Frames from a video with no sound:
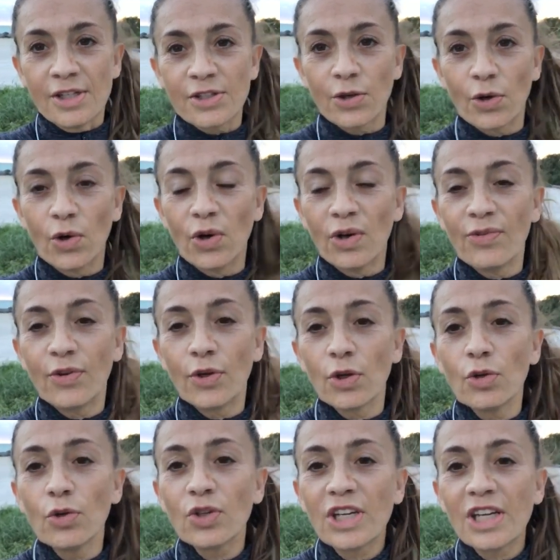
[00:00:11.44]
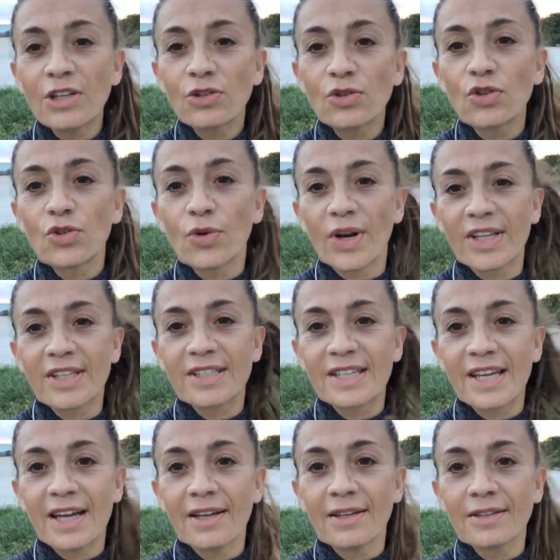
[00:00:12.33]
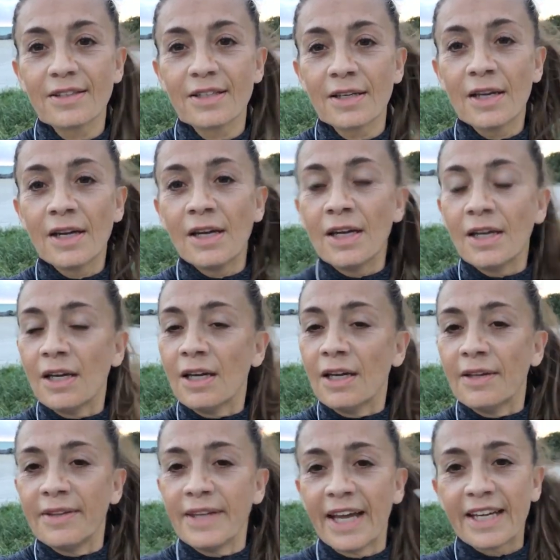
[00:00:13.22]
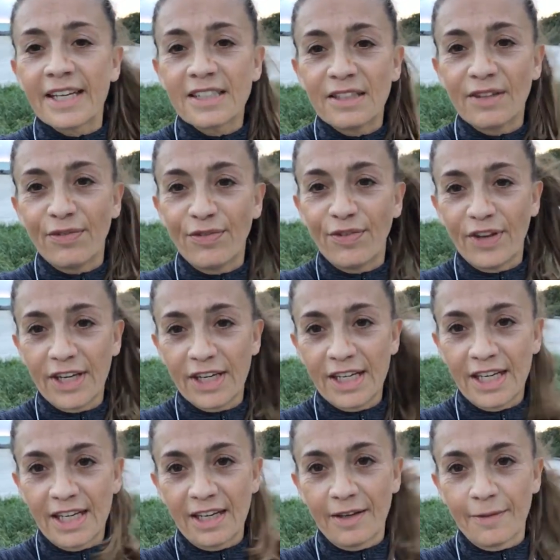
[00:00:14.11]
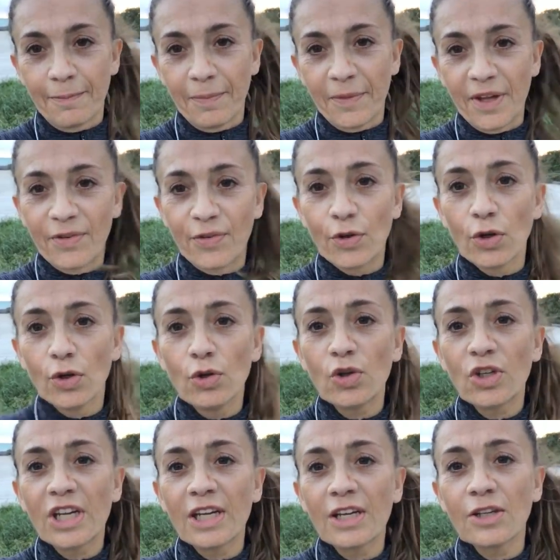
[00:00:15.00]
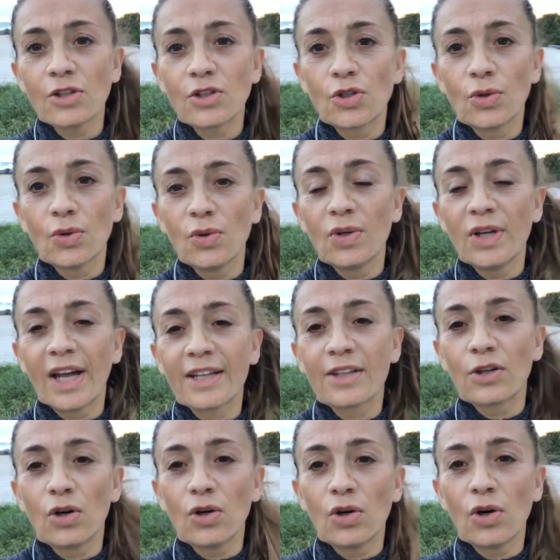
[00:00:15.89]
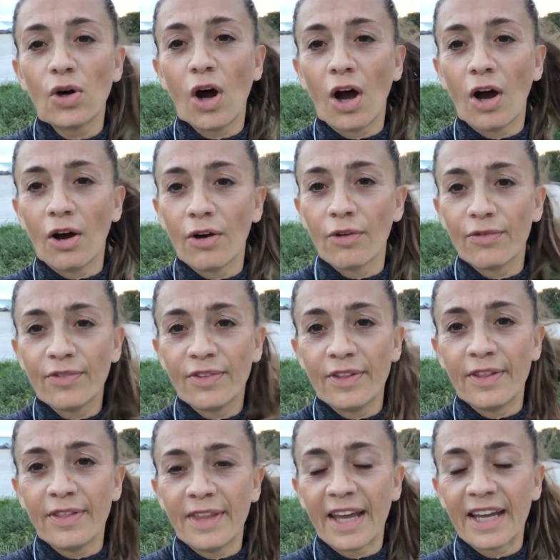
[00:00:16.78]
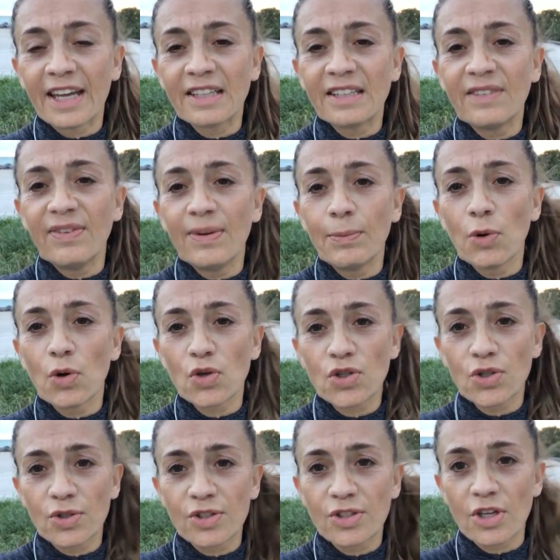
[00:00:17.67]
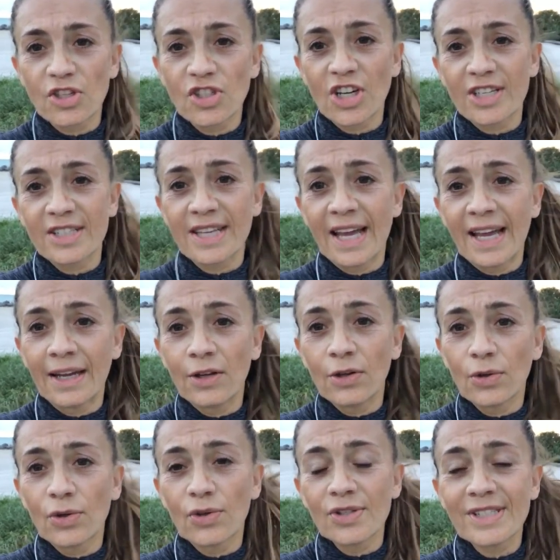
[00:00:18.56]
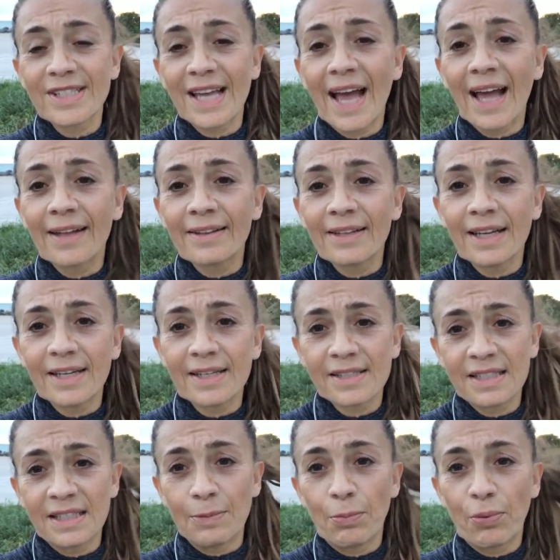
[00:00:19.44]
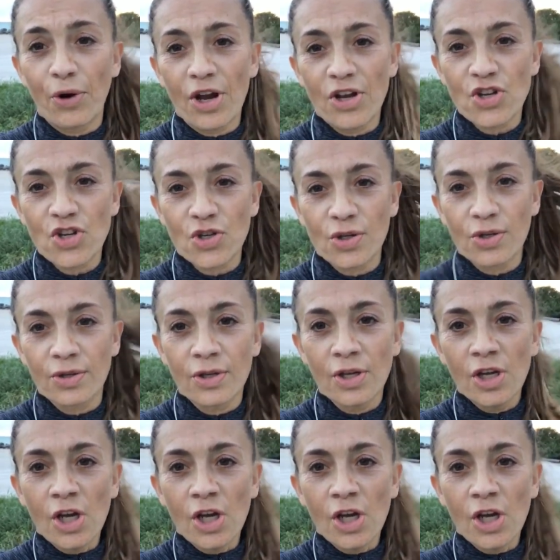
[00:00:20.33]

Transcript: So if you're looking to transcend negative thinking, if you're looking to let go of negative emotions such as anger, sadness, depression,